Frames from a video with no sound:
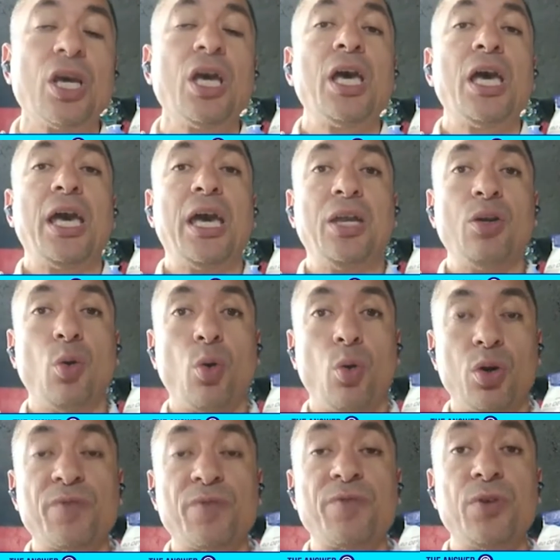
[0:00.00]
in
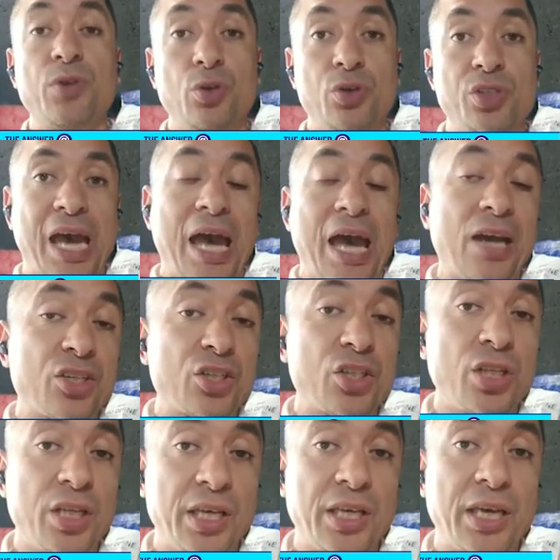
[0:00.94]
order for you to
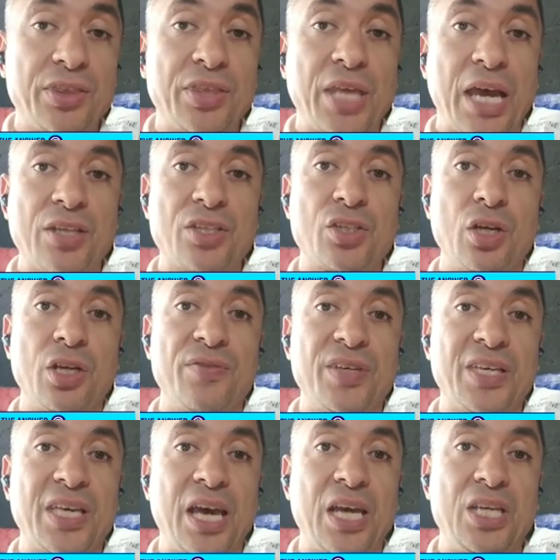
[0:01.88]
actually get that
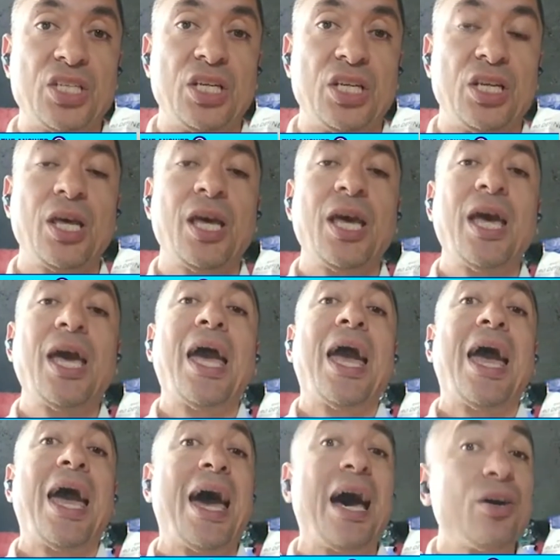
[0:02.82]
certification.
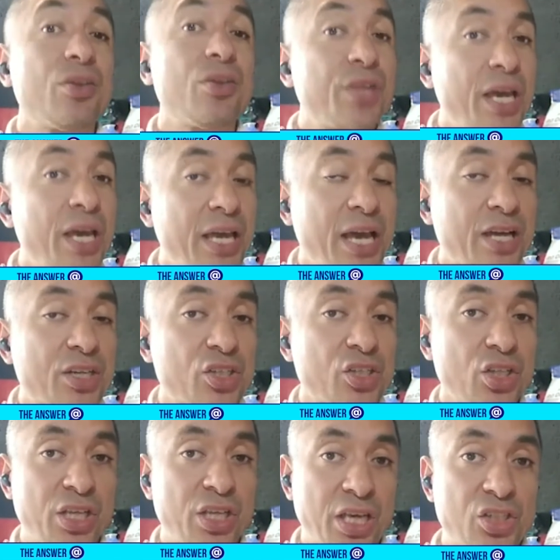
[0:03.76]
How they
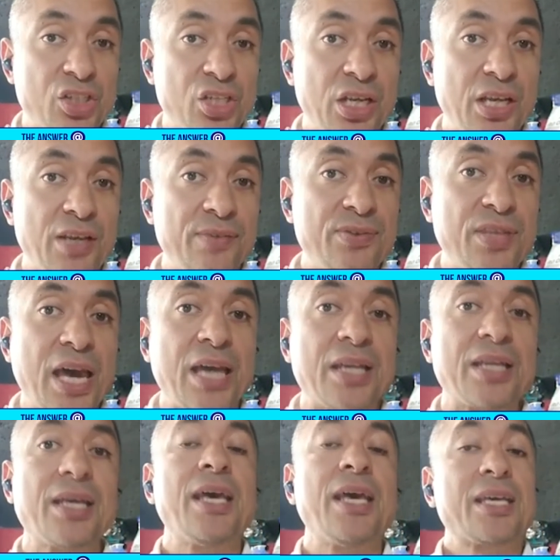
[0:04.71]
actually achieve
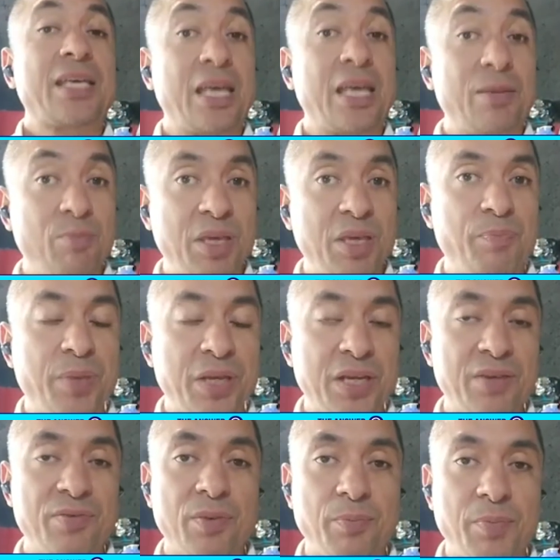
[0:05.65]
that can be a bit
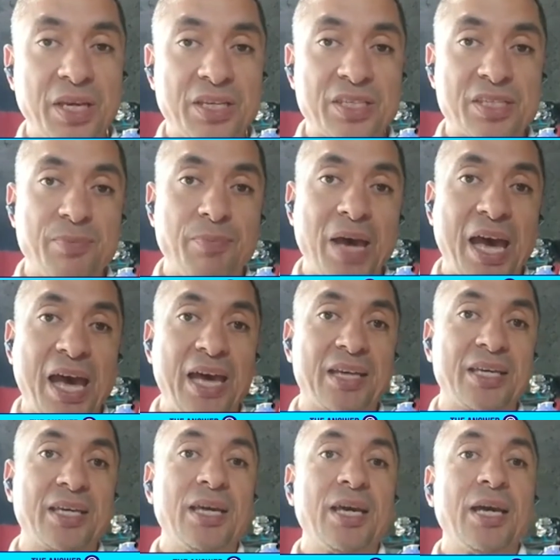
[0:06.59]
of a mixed bag.
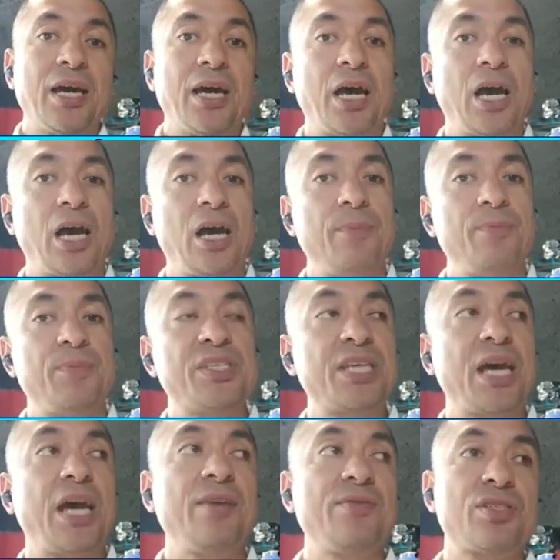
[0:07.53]

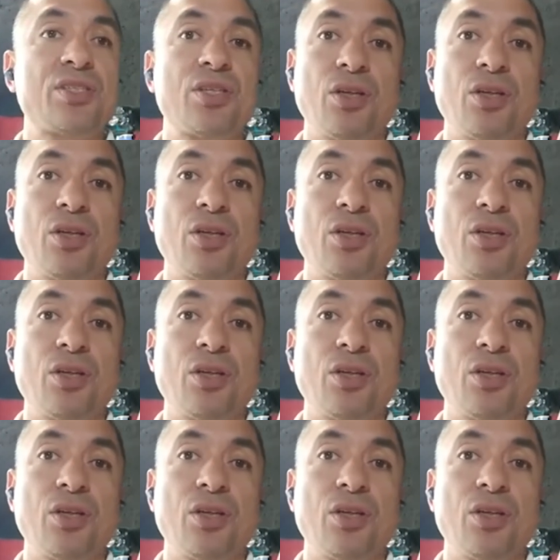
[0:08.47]
TAFes